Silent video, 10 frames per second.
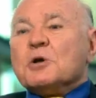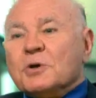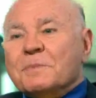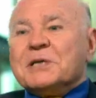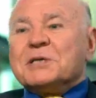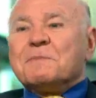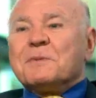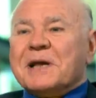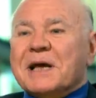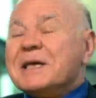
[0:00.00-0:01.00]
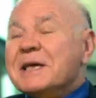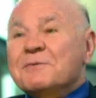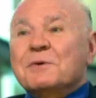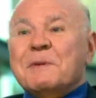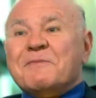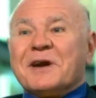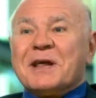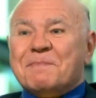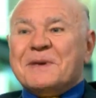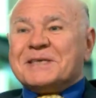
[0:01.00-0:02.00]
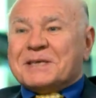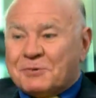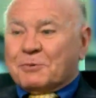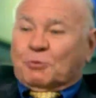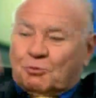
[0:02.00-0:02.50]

So Mr. Bernanke will be very busy.